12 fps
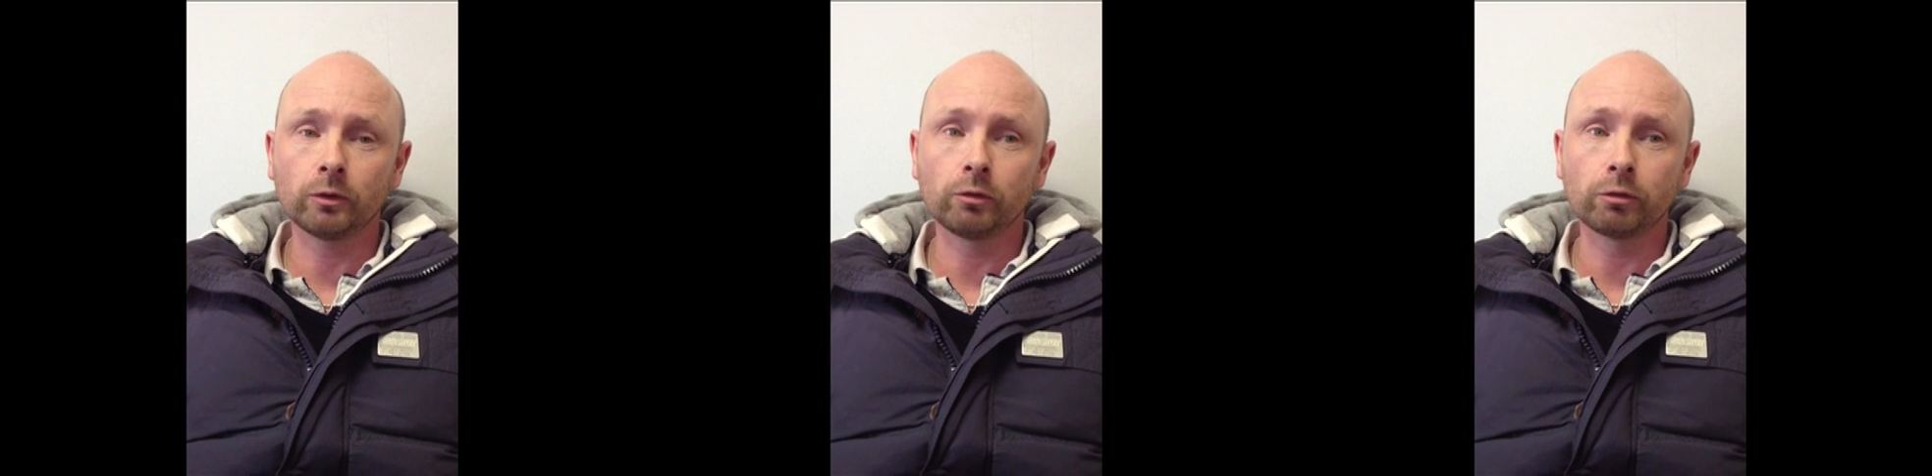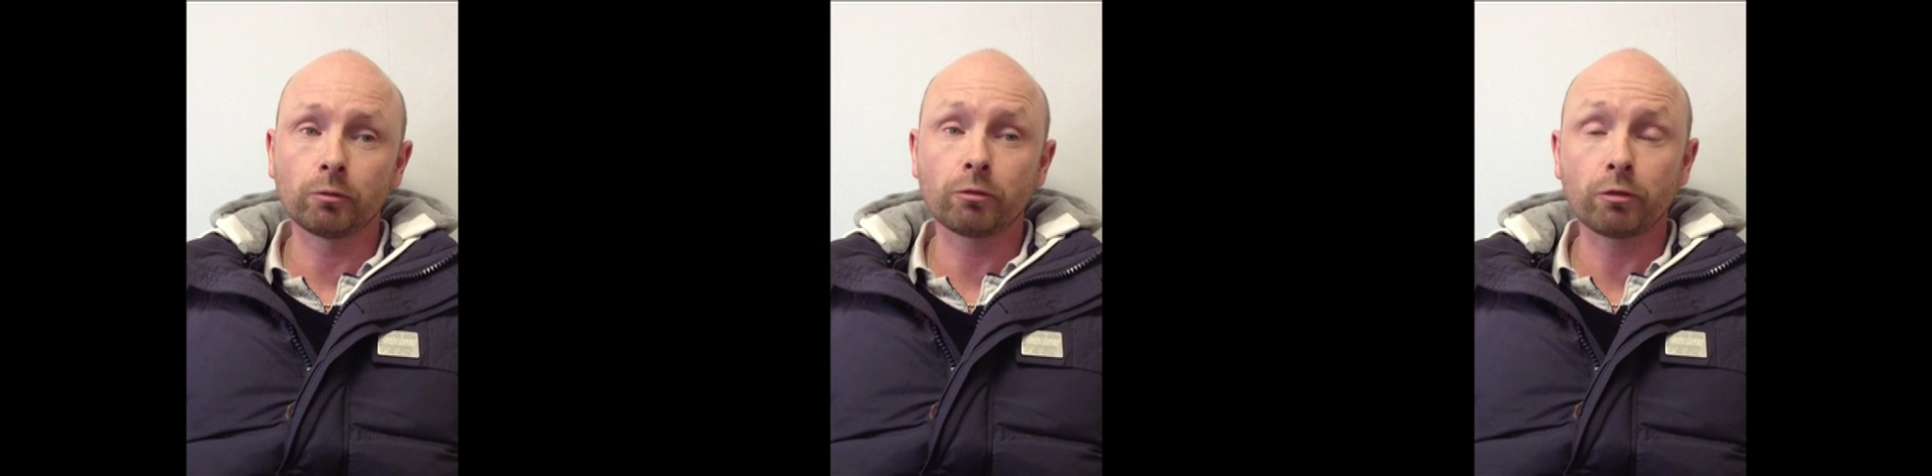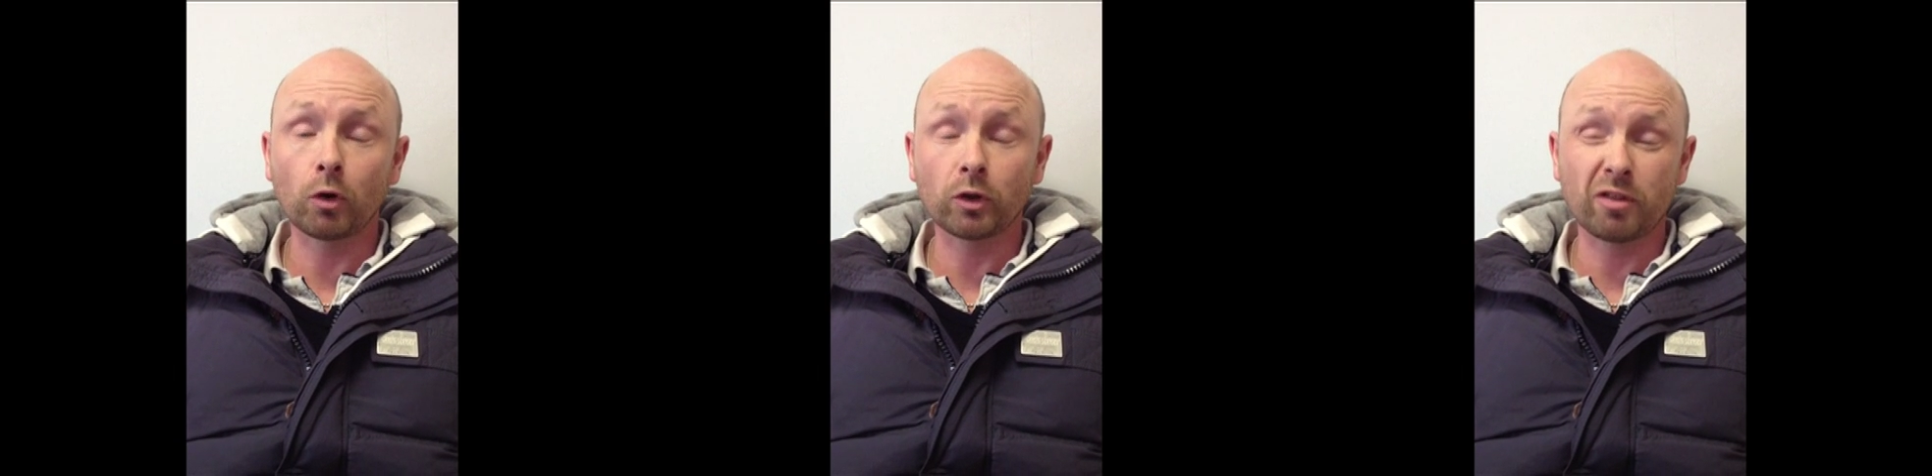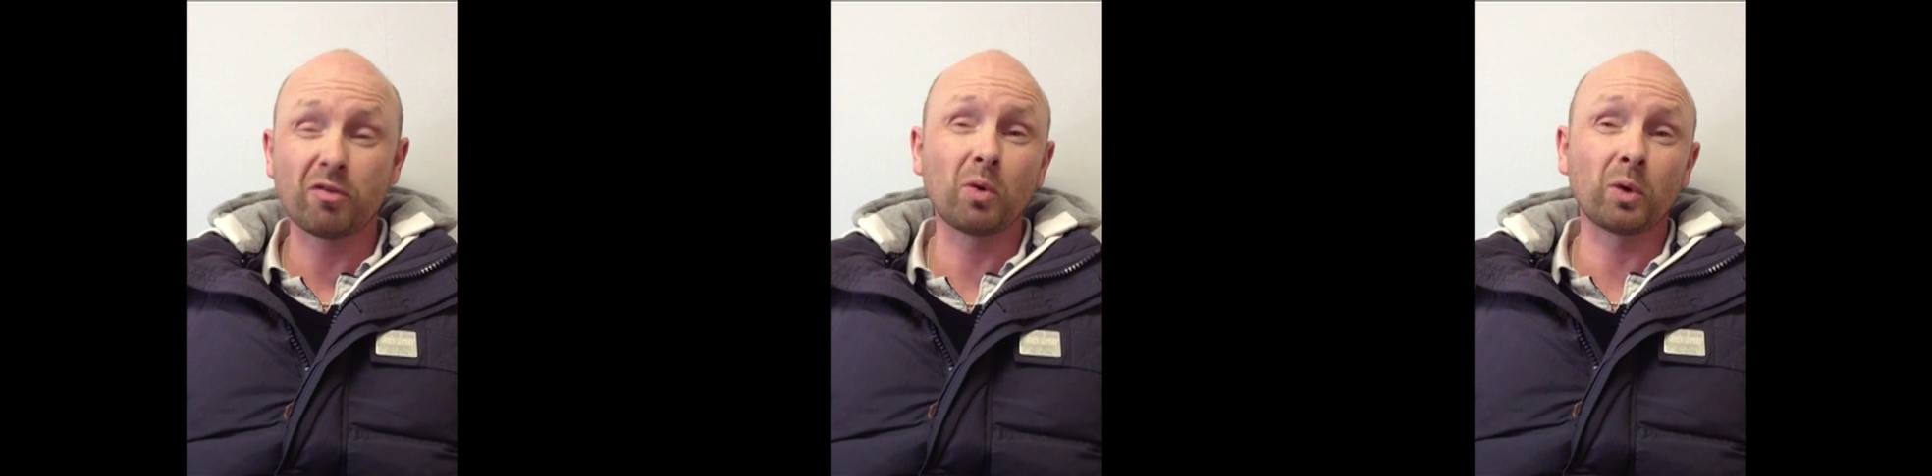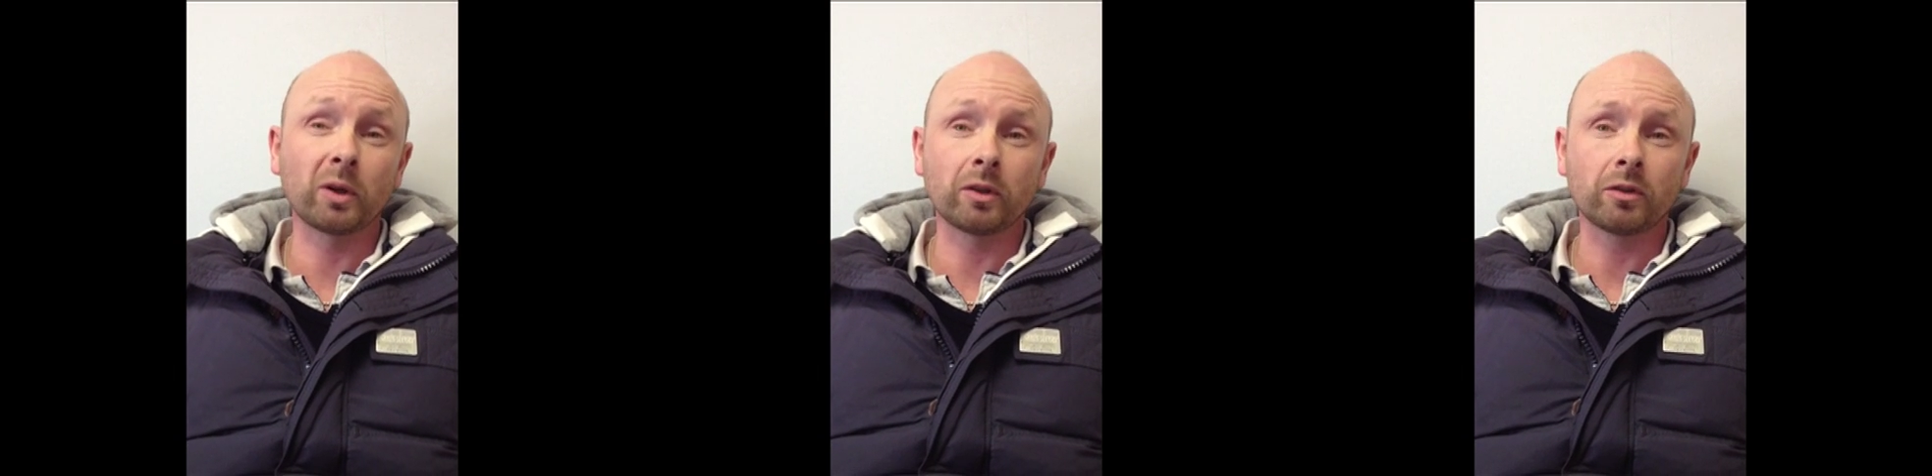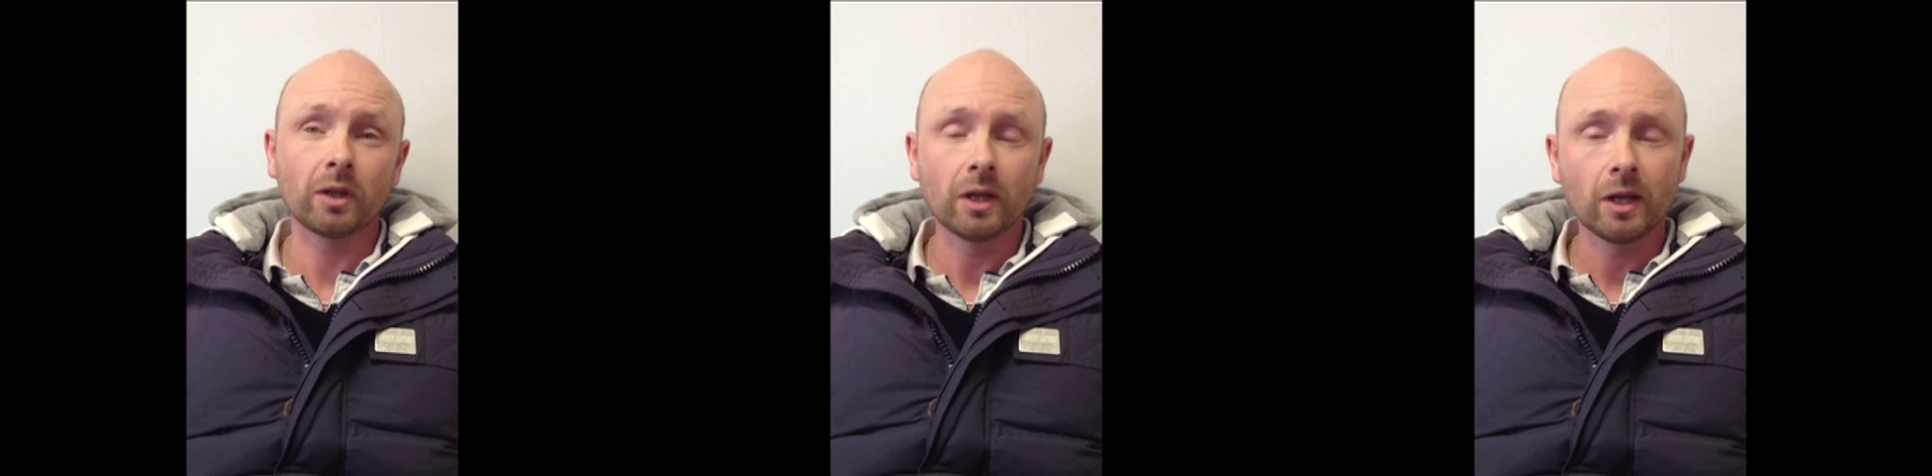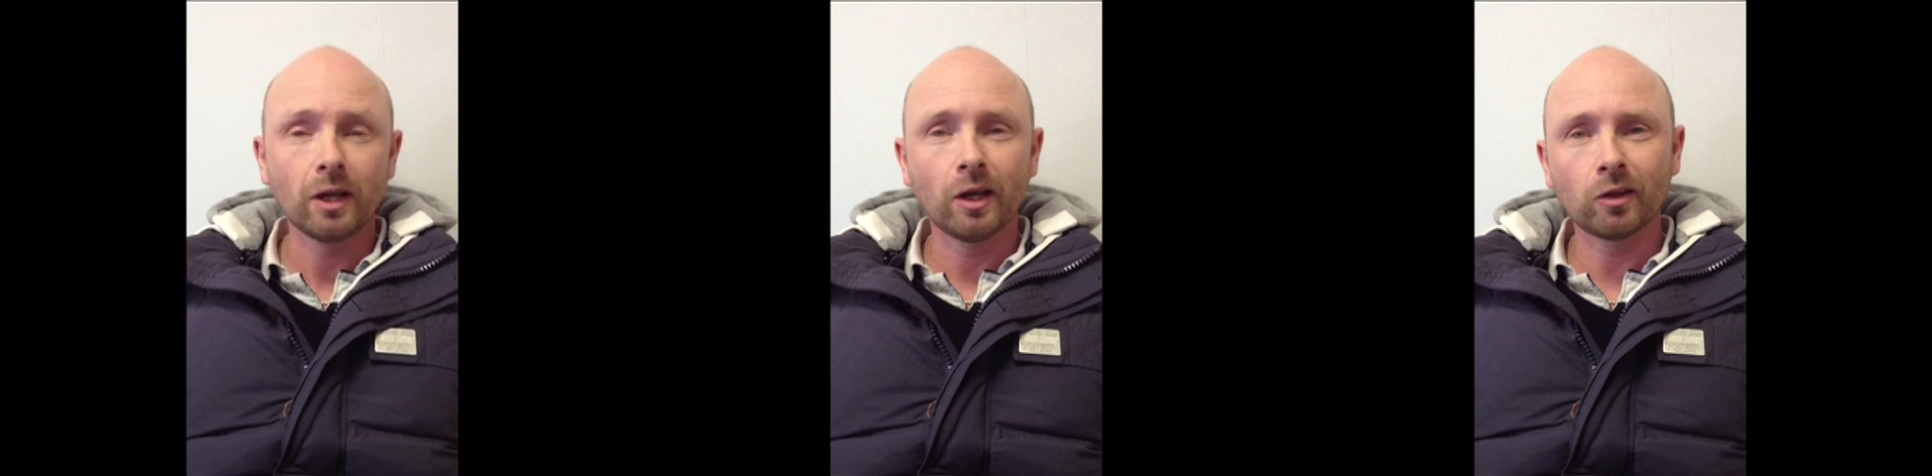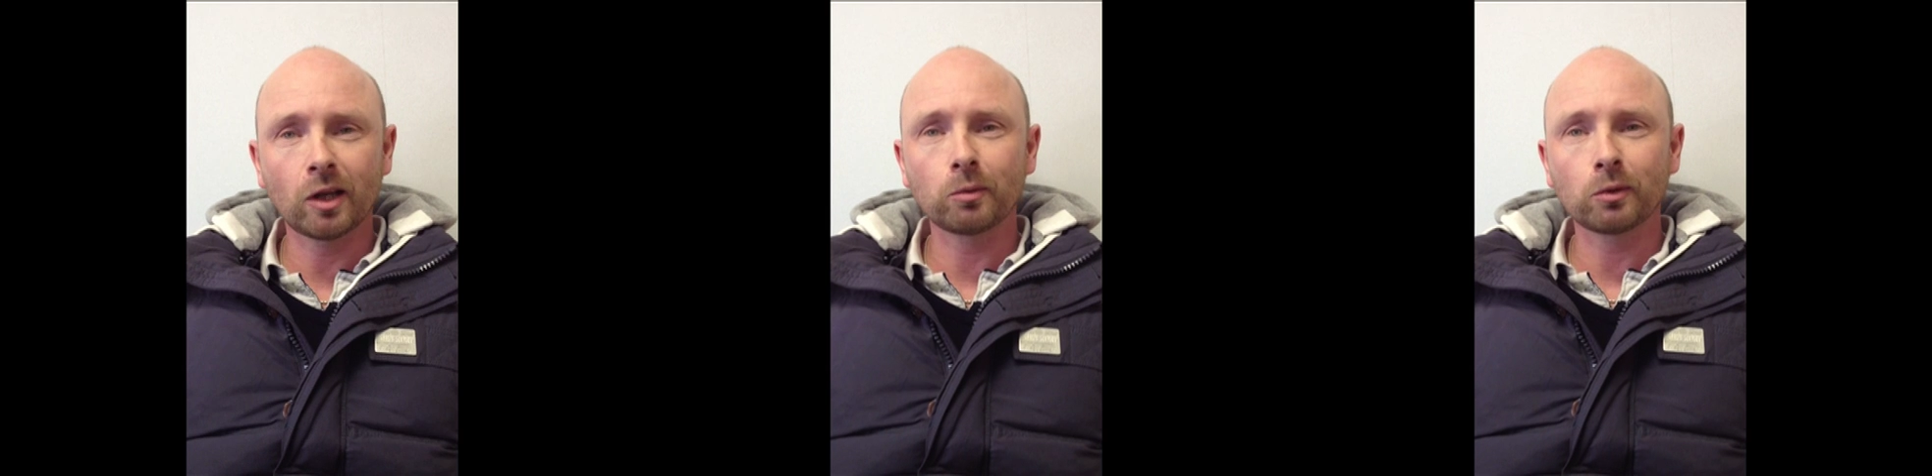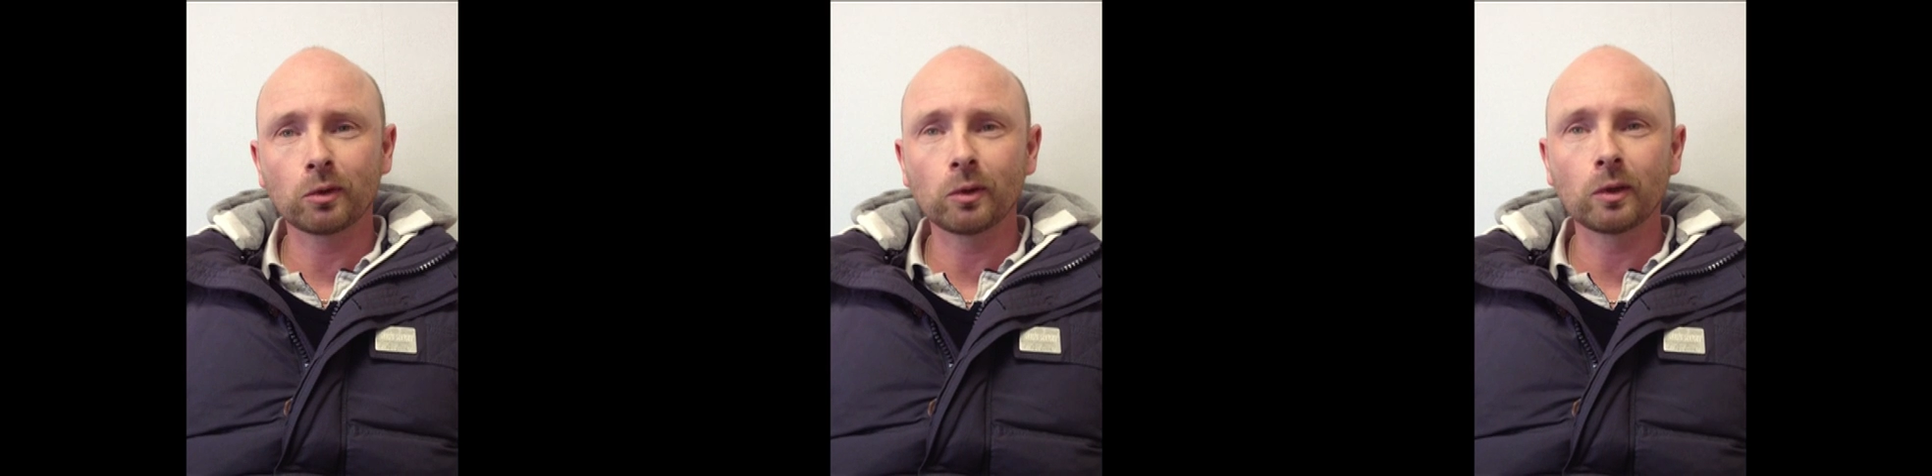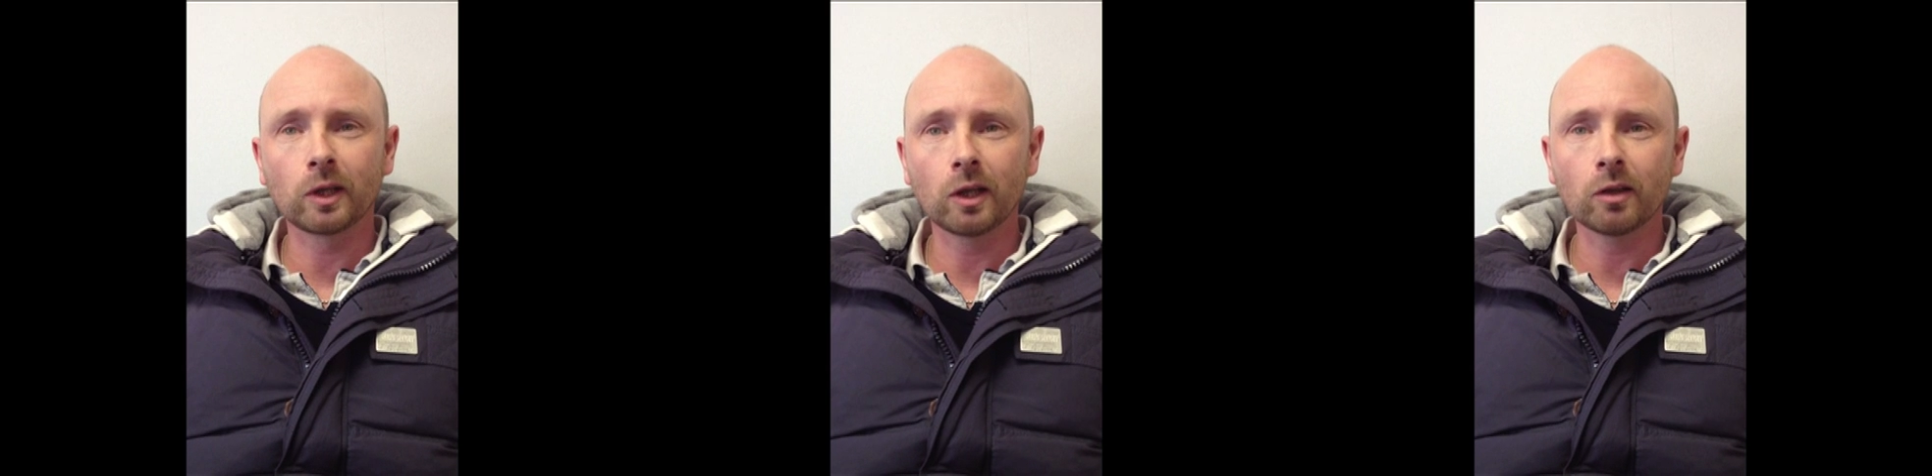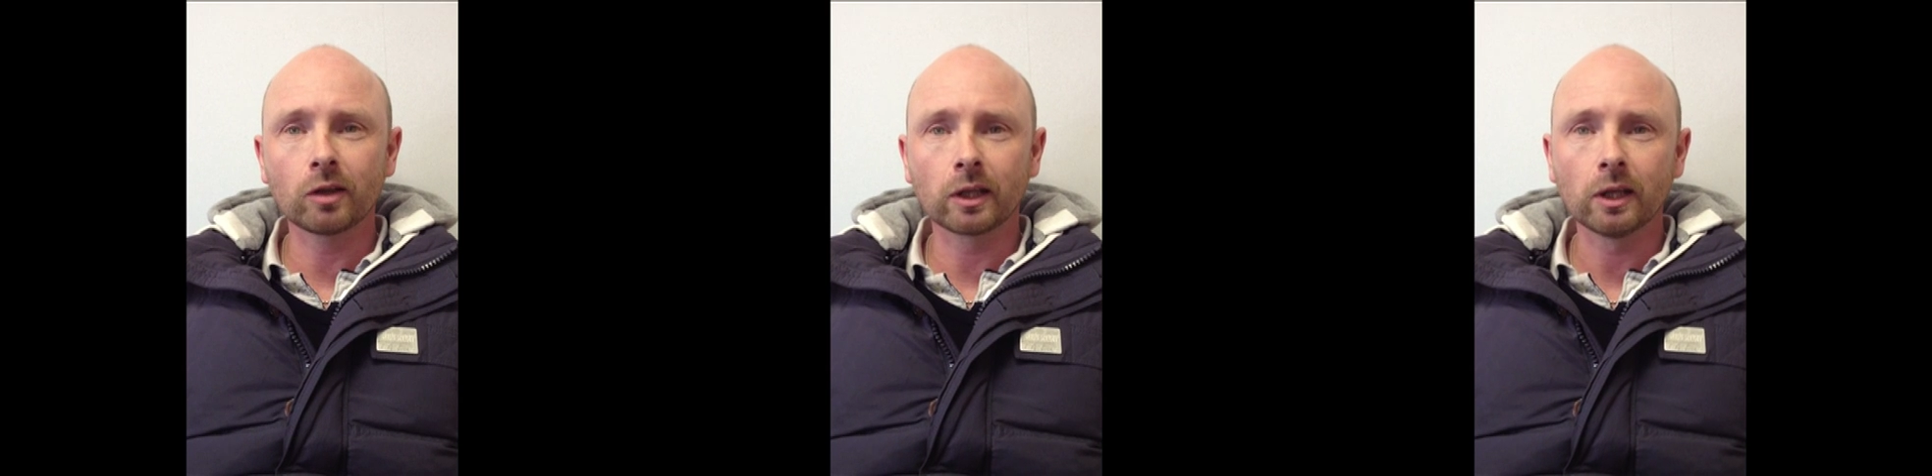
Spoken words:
from 44 is absolutely nothing.